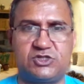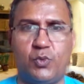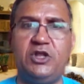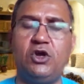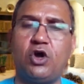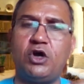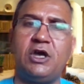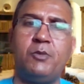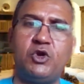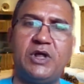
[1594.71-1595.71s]
So when you're talking
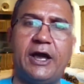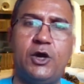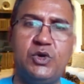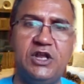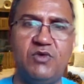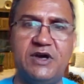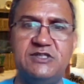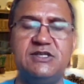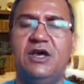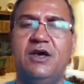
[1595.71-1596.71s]
about an IoT
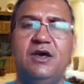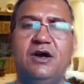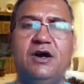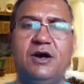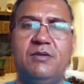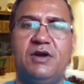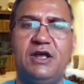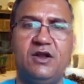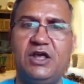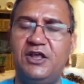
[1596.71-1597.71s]
device,
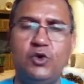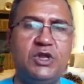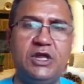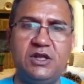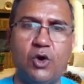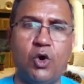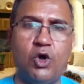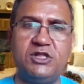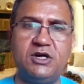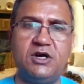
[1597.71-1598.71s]
really you need all
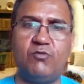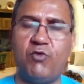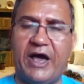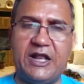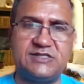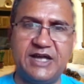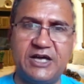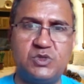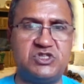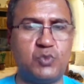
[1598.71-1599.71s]
the wireless
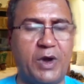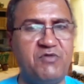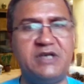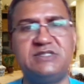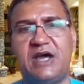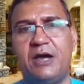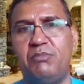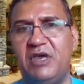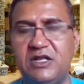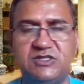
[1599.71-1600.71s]
stacks, which is Wi-Fi stack,
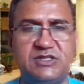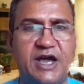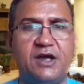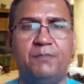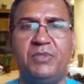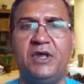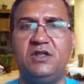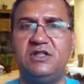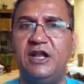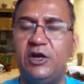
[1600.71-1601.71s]
BLE stack,
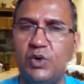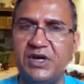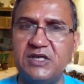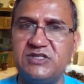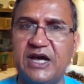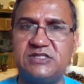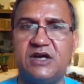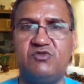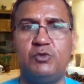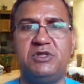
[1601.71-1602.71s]
the networking stacks
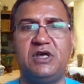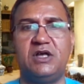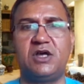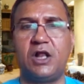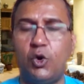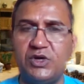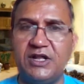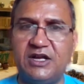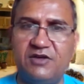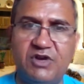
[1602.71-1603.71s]
have to be there, the cloud
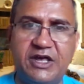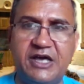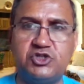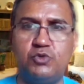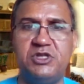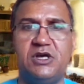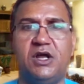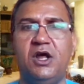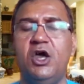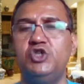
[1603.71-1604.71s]
connectivity has to be
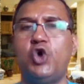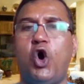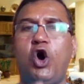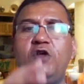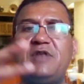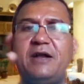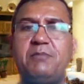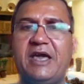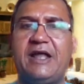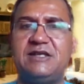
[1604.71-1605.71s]
there. So all of that
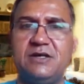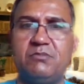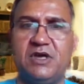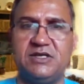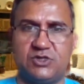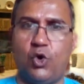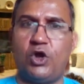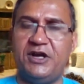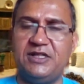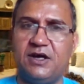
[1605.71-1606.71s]
mechanism is
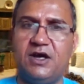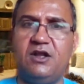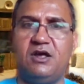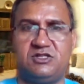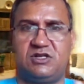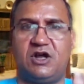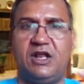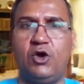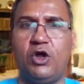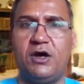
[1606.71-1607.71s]
already there. It's
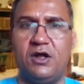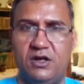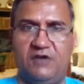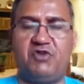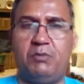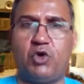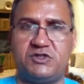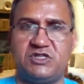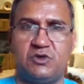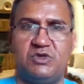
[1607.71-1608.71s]
running on a different
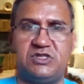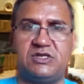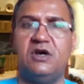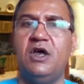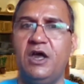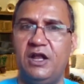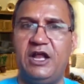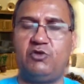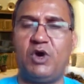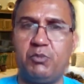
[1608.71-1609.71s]
processor, which is a
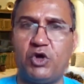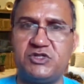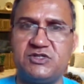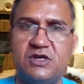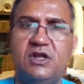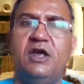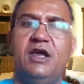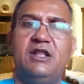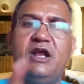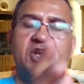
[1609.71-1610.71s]
network processor.
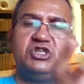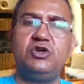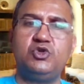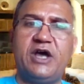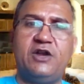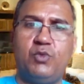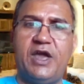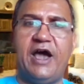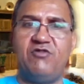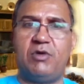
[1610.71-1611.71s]
In addition to that, we
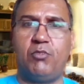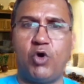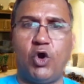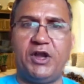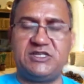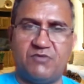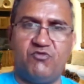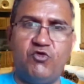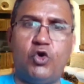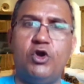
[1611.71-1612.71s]
have a Cortex
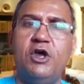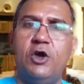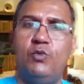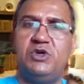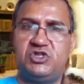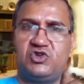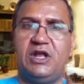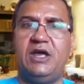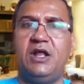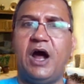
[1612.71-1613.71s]
M4, which is
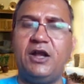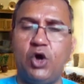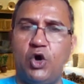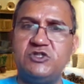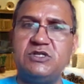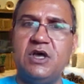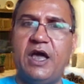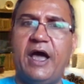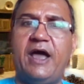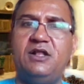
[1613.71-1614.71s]
running in RTOS,
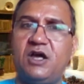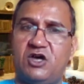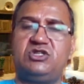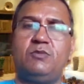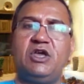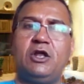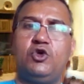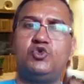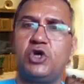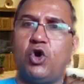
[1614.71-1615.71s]
and the customer can
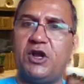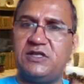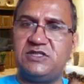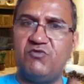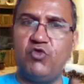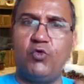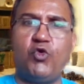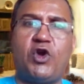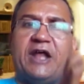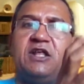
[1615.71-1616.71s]
use the Cortex M4
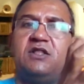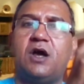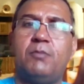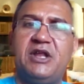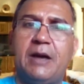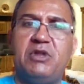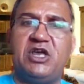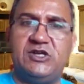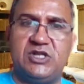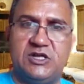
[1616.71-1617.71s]
for writing the complete
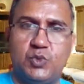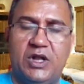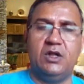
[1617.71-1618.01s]
application as well.